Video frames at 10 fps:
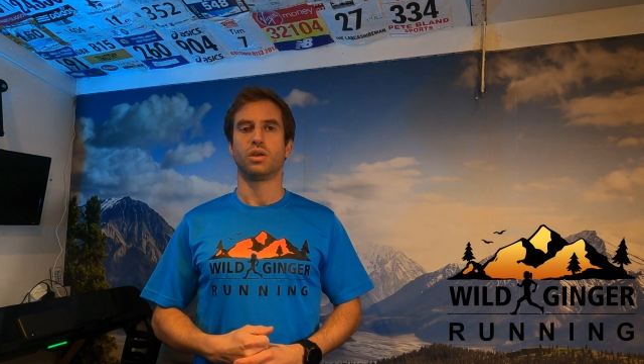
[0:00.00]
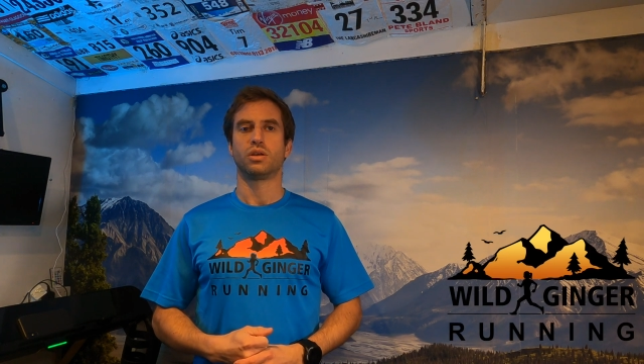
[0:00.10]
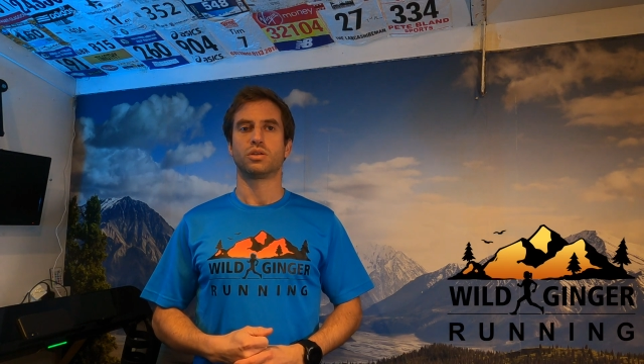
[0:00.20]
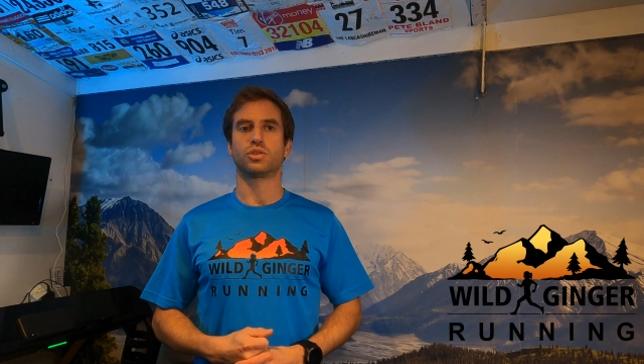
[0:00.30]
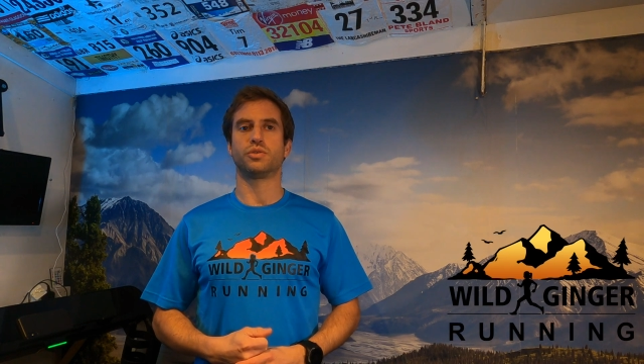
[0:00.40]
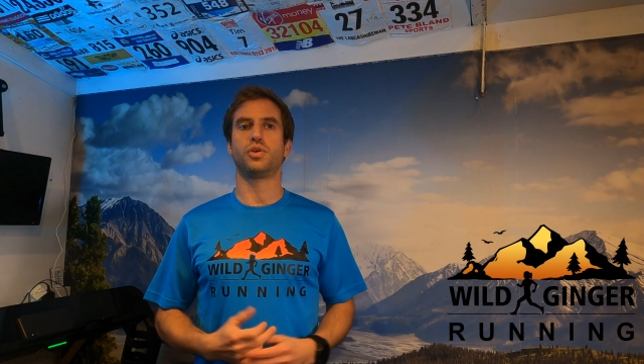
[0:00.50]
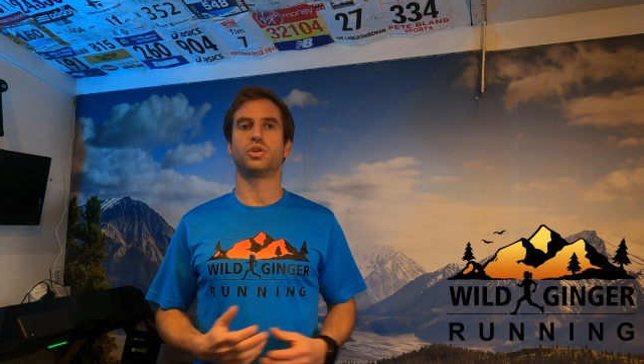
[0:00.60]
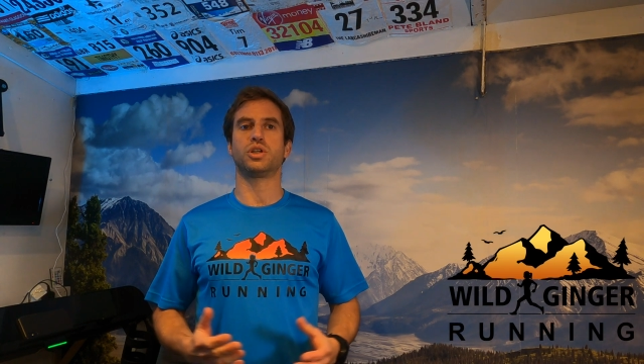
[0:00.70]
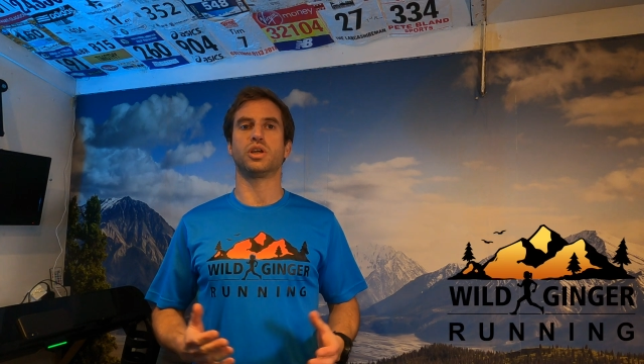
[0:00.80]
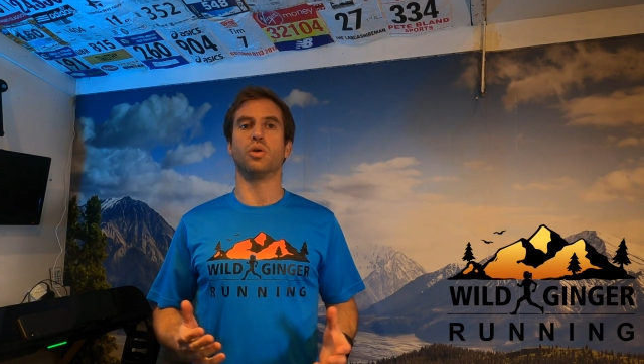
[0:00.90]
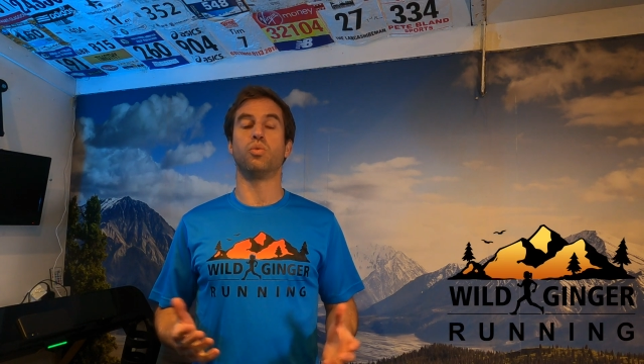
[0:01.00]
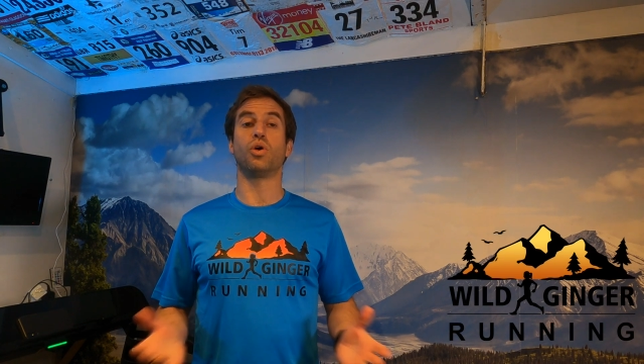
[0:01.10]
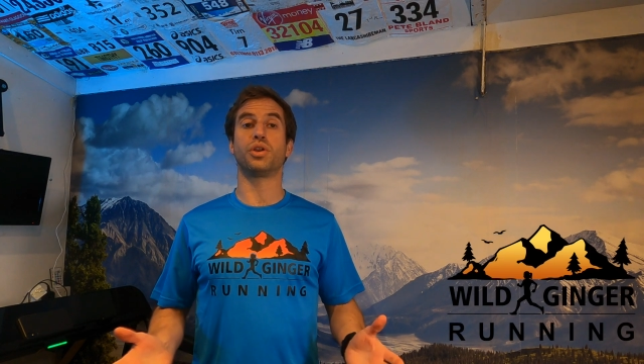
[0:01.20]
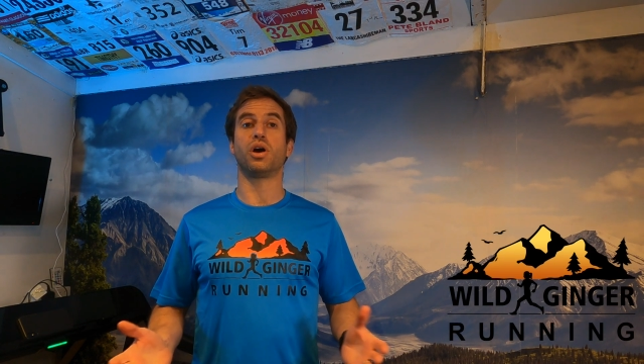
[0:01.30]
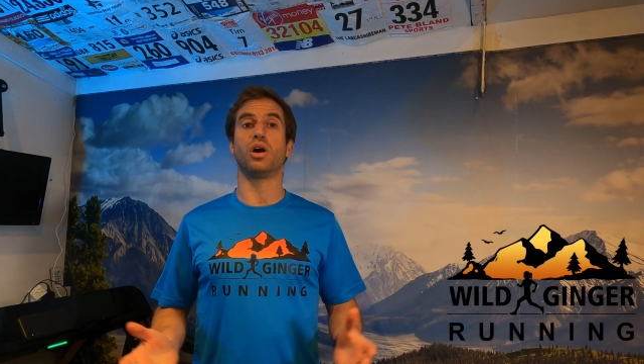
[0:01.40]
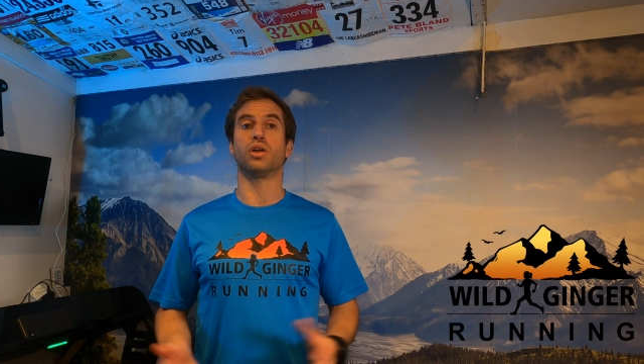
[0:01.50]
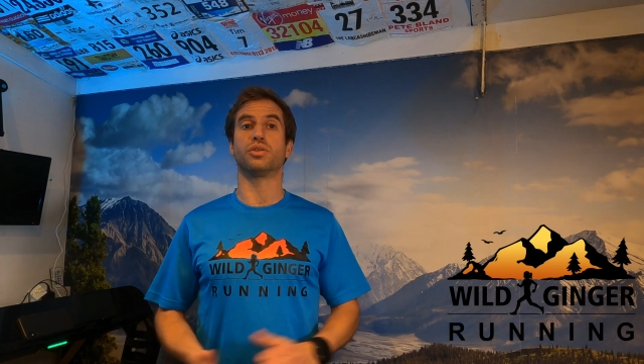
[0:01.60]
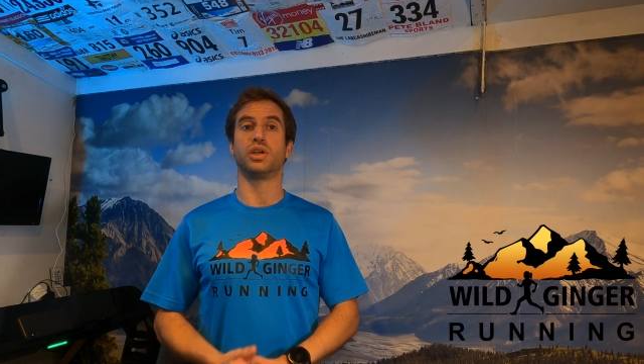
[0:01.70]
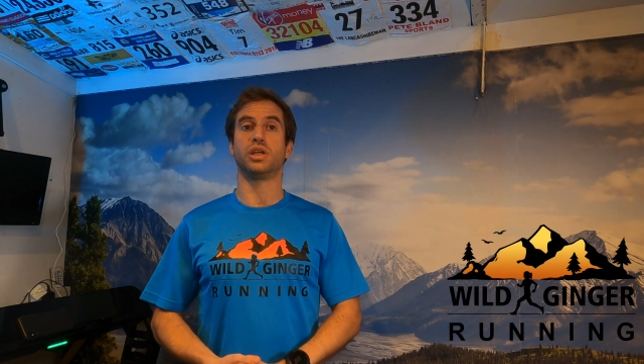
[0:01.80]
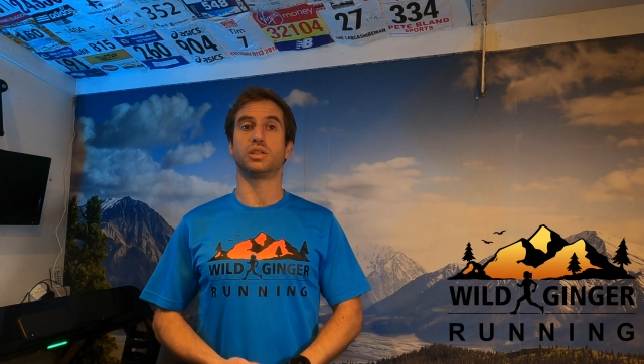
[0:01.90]
So firstly, what are
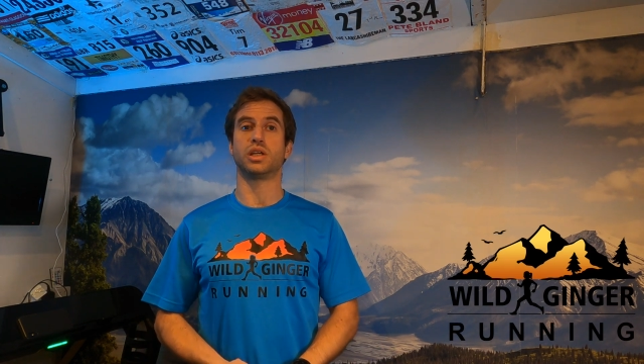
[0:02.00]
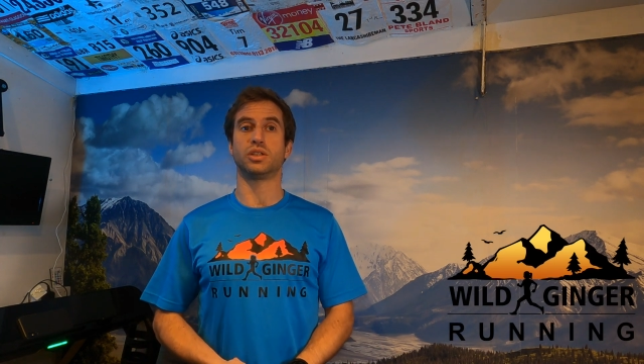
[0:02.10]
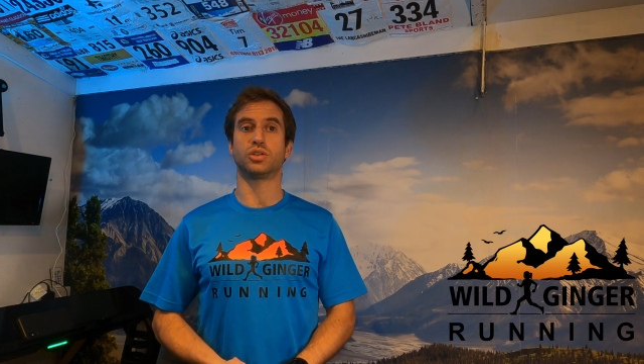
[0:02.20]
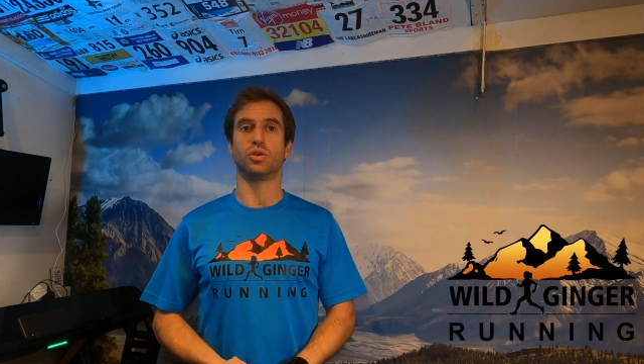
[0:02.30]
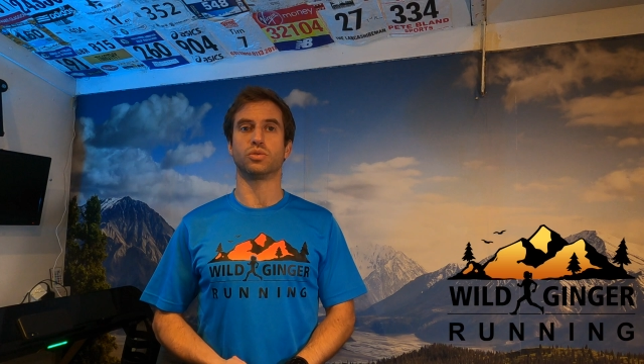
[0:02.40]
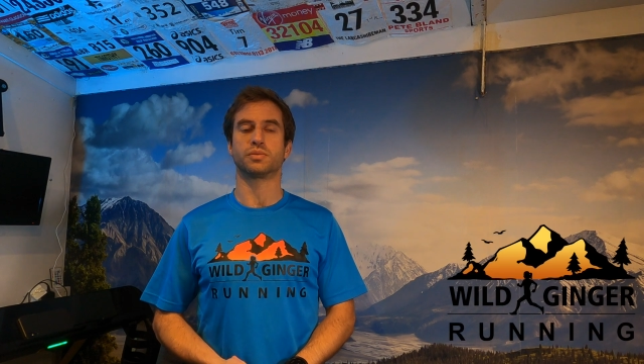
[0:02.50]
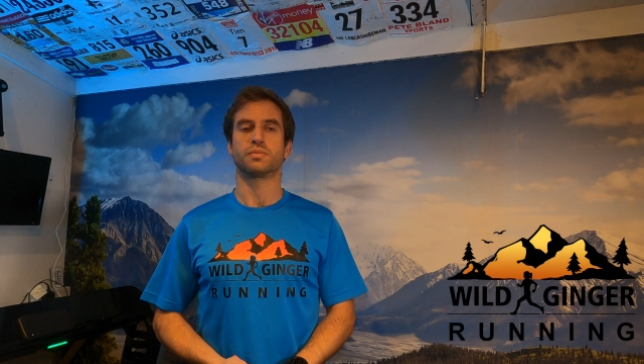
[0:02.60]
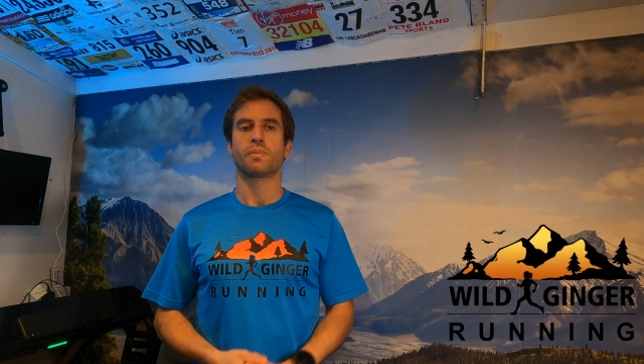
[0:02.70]
these insoles?